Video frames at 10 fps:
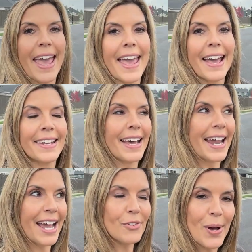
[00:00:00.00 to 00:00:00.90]
And
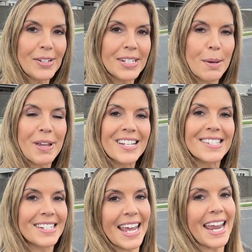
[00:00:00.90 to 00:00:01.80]
I have you out today
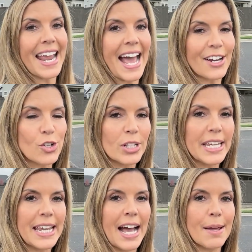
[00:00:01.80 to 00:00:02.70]
because today,
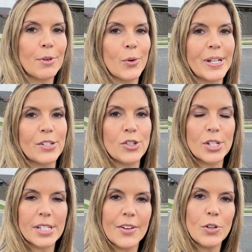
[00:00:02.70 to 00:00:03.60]
actually, I'm going to
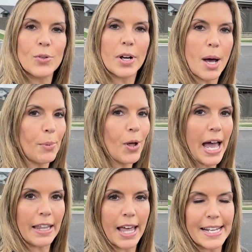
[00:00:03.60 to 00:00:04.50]
just give you a couple
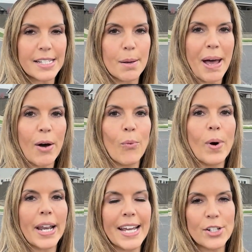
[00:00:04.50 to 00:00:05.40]
highlights about
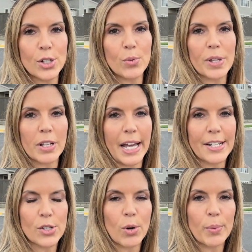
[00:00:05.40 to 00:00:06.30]
what I do with
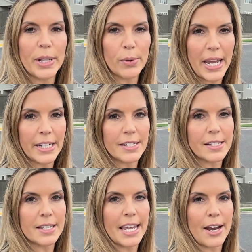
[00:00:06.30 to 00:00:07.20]
clients who are relocating
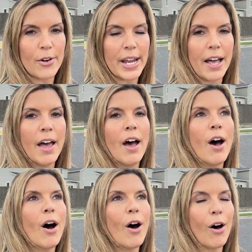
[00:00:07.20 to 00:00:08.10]
into the area
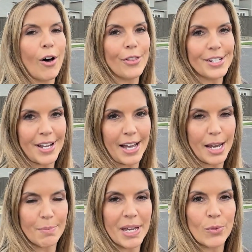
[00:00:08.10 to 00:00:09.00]
all the
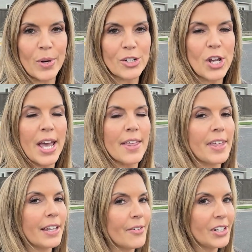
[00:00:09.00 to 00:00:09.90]
time, in which
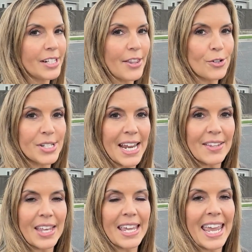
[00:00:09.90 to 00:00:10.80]
they live in another
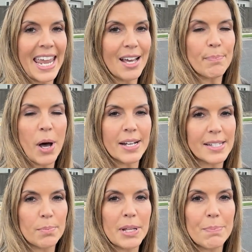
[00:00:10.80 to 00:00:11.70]
state. They can't
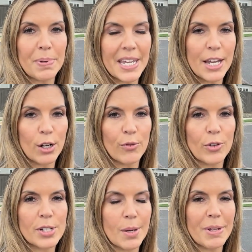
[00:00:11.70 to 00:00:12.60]
possibly be here
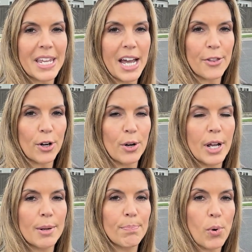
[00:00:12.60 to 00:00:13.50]
for some of the other
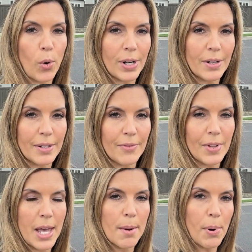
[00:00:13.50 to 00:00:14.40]
important
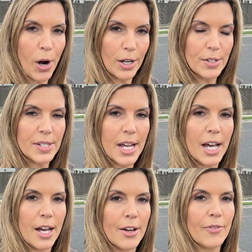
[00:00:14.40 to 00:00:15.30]
parts
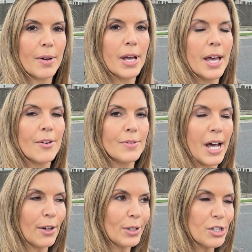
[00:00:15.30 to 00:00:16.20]
of
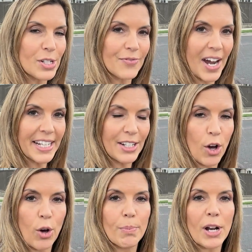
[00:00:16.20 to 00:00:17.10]
not only just finding
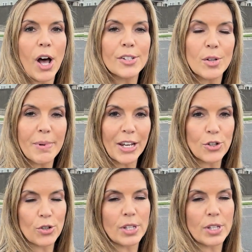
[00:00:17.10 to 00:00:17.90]
a home, but also making sure